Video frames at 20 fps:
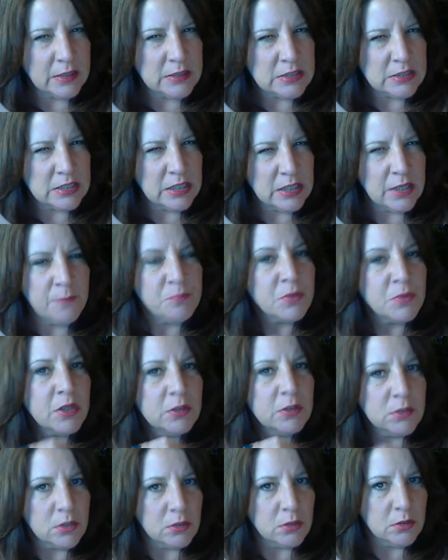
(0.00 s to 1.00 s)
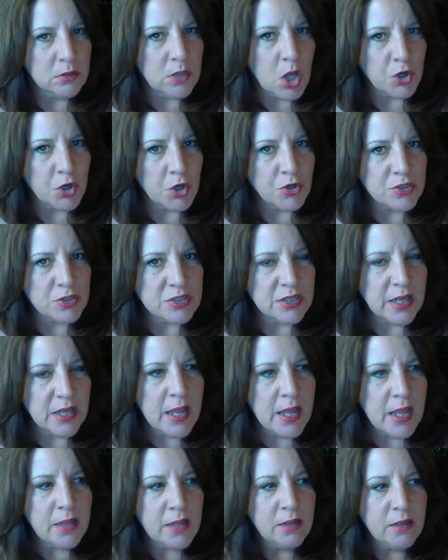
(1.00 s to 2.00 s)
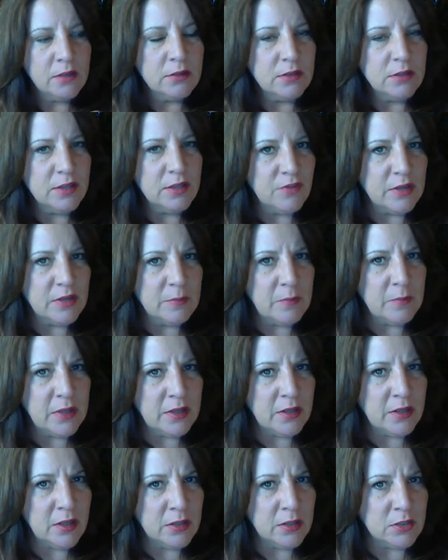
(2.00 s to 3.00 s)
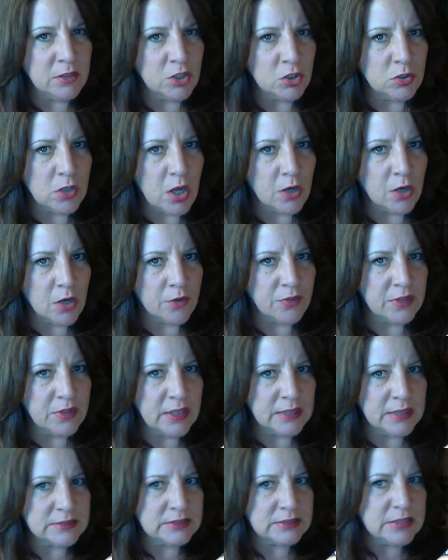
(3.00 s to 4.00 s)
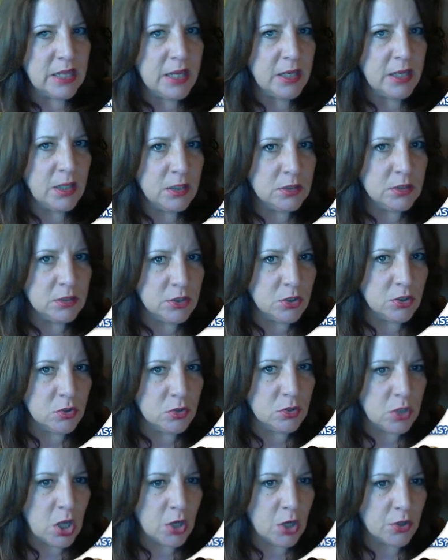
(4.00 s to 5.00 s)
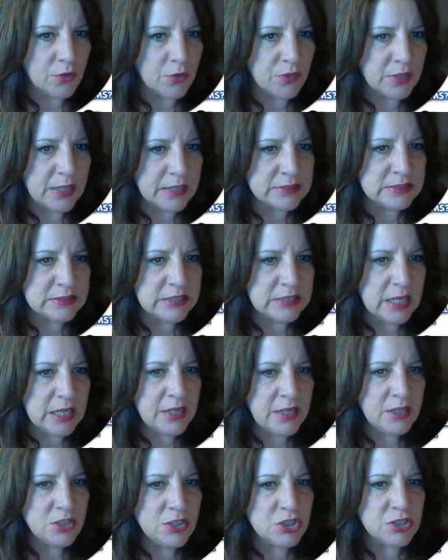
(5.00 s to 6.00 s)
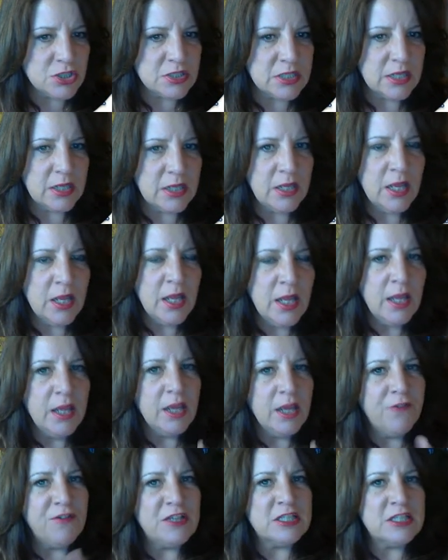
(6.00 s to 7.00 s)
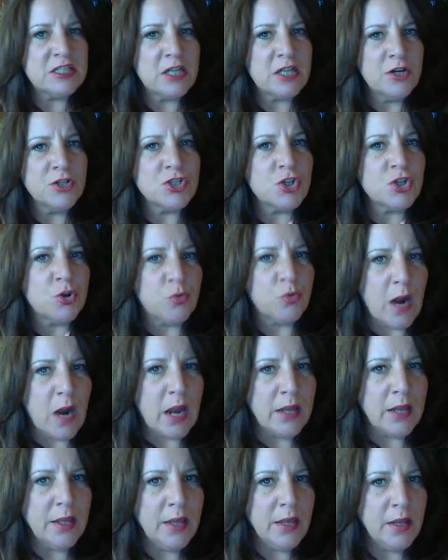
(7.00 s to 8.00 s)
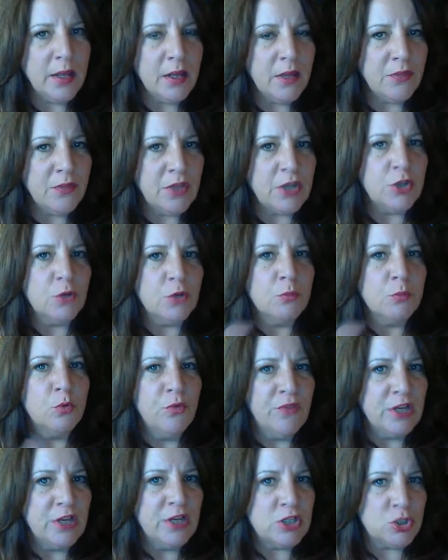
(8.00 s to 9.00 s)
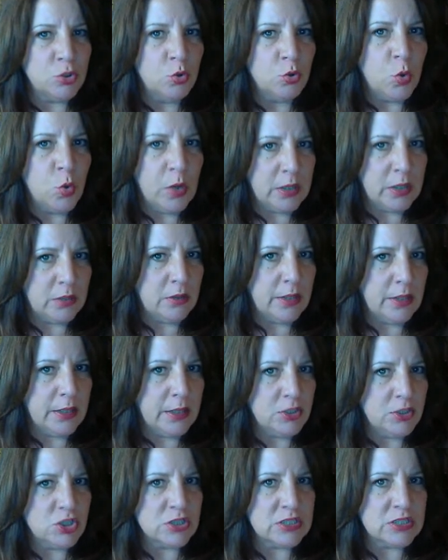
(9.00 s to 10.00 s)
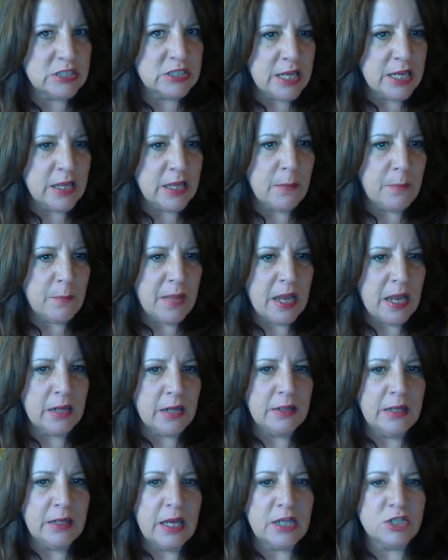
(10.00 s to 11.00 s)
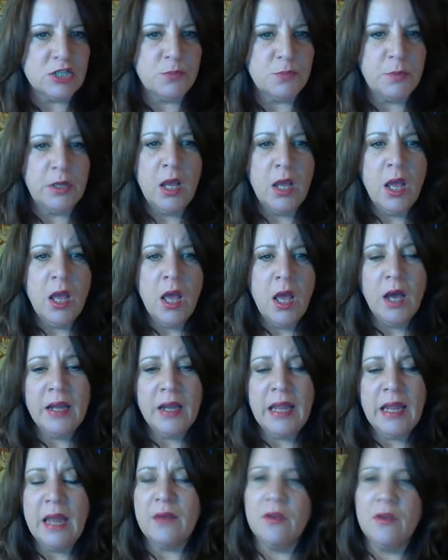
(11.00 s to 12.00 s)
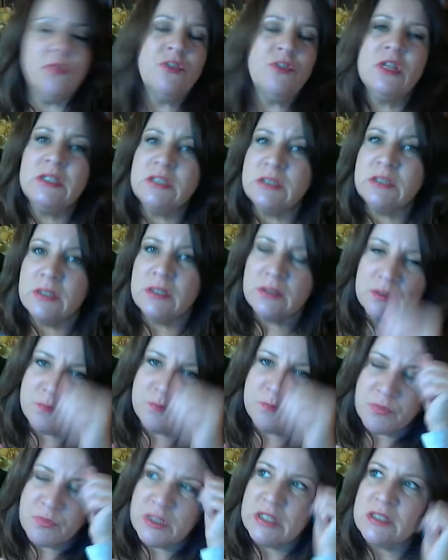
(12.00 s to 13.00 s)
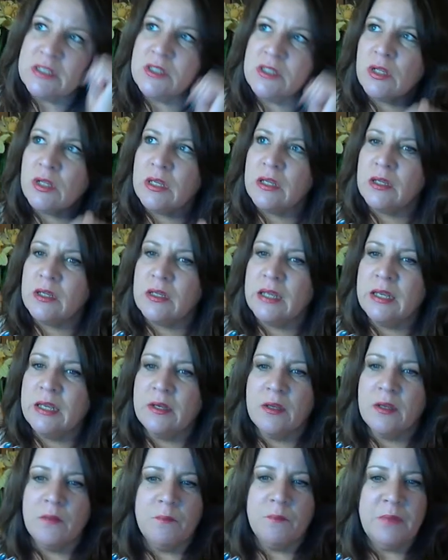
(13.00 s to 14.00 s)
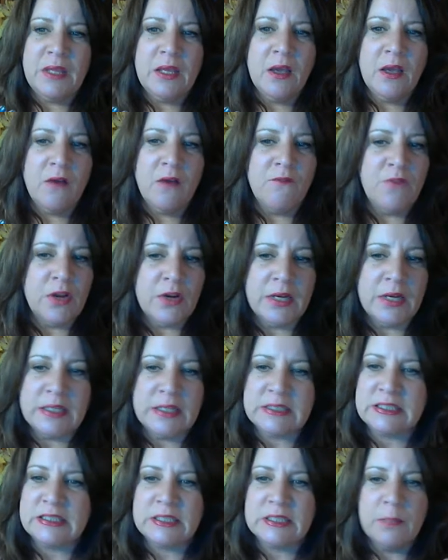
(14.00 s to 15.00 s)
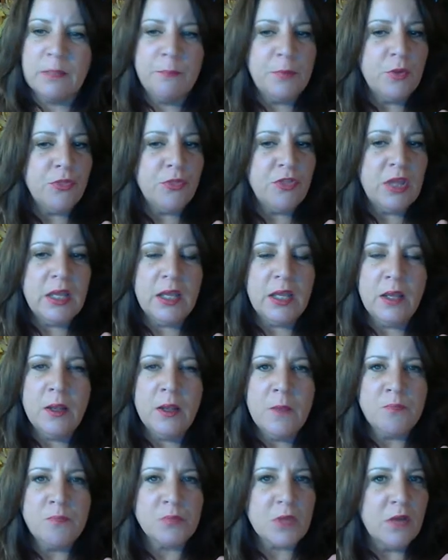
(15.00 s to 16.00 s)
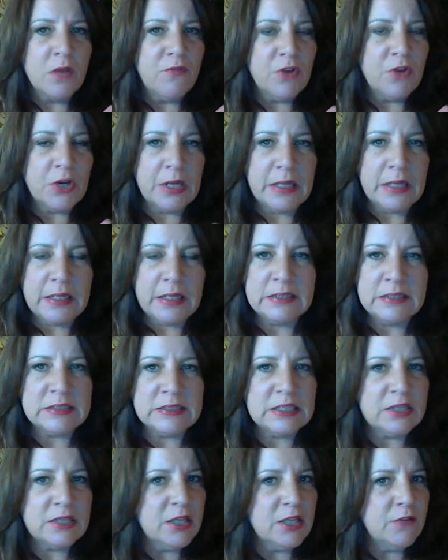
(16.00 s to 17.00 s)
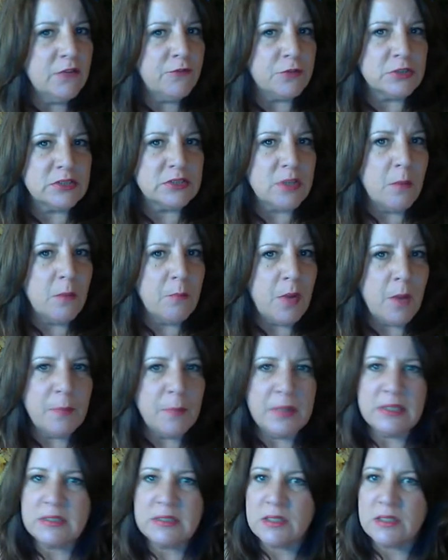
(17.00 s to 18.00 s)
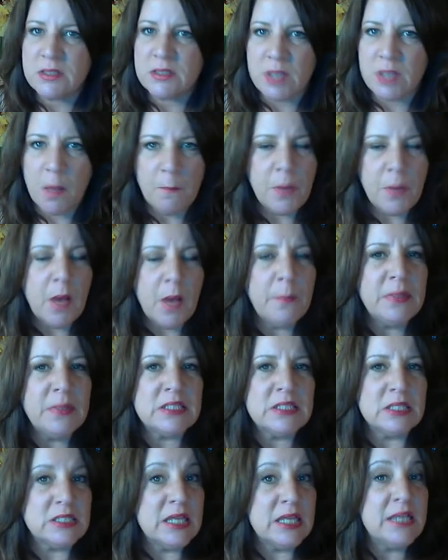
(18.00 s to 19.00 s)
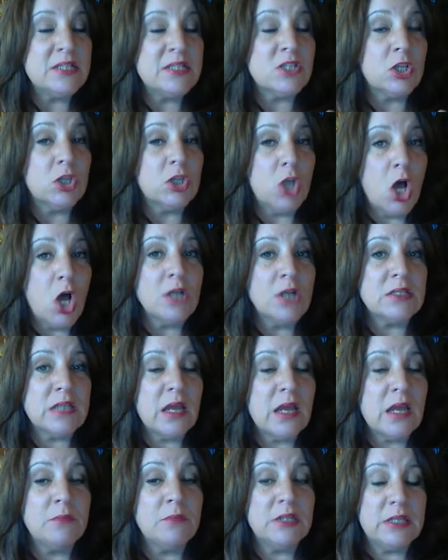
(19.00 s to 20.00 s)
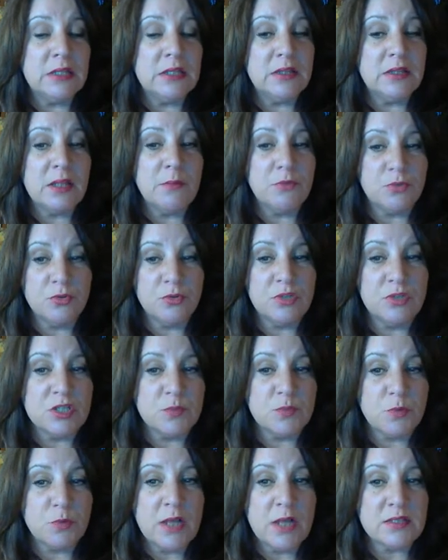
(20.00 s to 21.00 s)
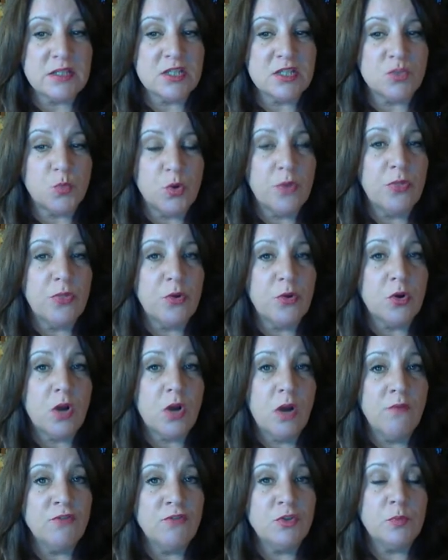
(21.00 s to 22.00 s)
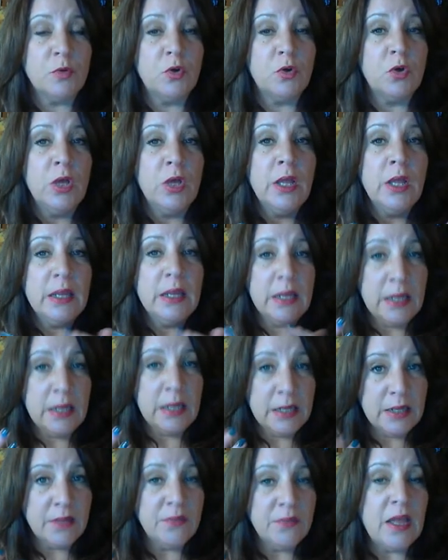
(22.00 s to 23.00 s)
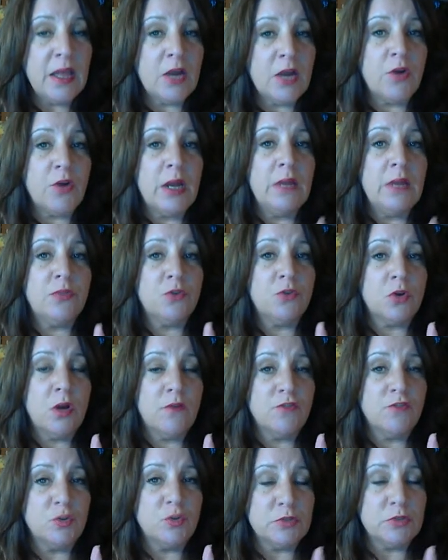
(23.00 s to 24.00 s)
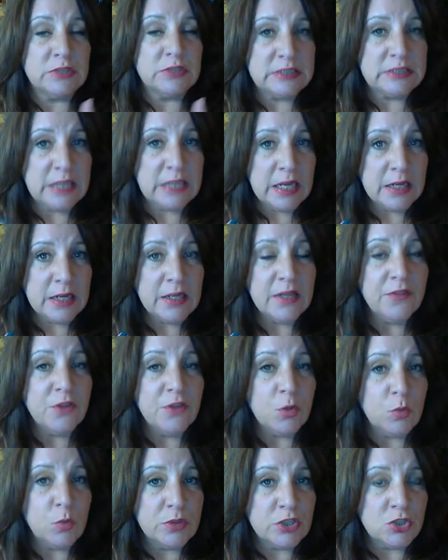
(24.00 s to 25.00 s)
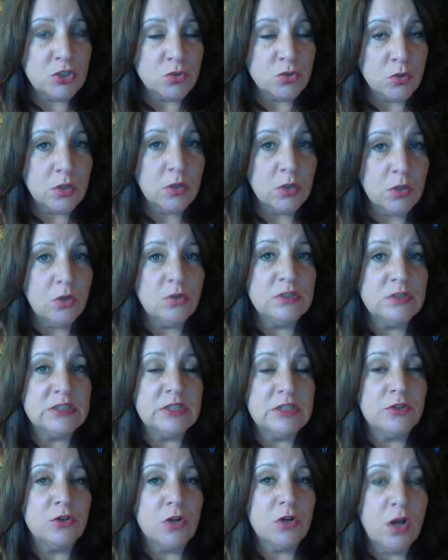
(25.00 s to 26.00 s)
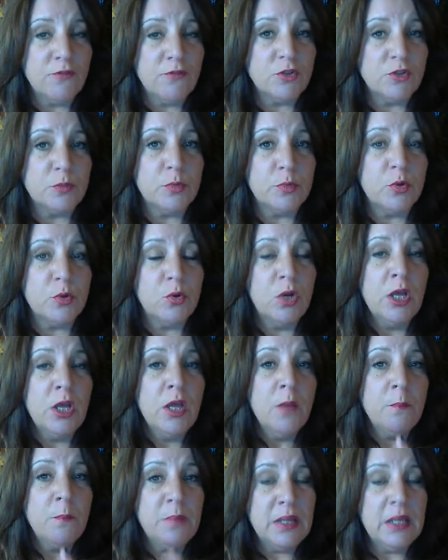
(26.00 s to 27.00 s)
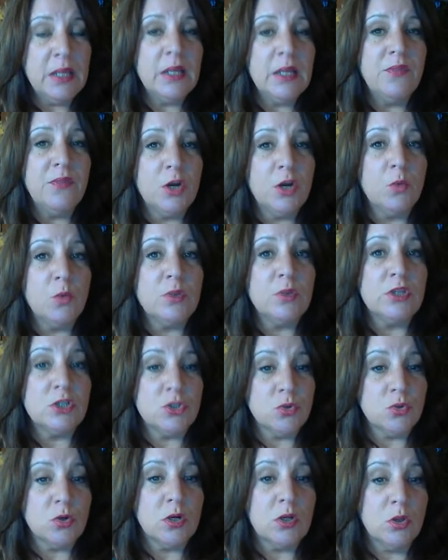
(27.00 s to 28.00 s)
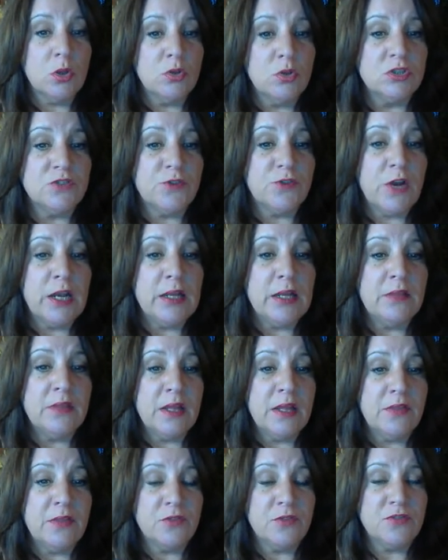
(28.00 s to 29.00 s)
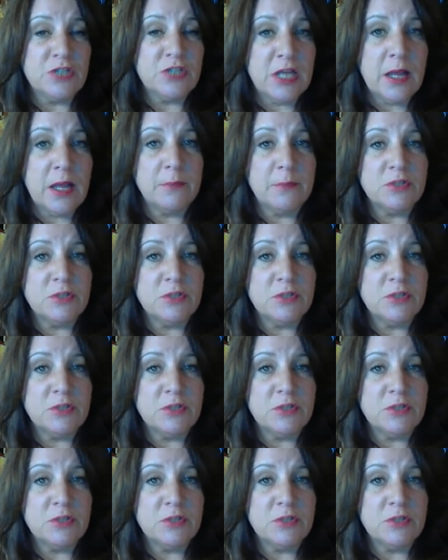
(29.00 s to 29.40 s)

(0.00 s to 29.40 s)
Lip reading: See, a little longer today, leave it in a little longer the next day, a little longer the next day. Do you see? If he starts crying, then you're moving too quickly. Just take it back a notch. But again, this can be a very simple thing, a very easy thing for some puppies. Some puppies, it takes a long time to get them through this process where they're comfortable eating in that crate, they're comfortable standing in there with the door closed, and they're comfortable being in there with the door closed for any length of time.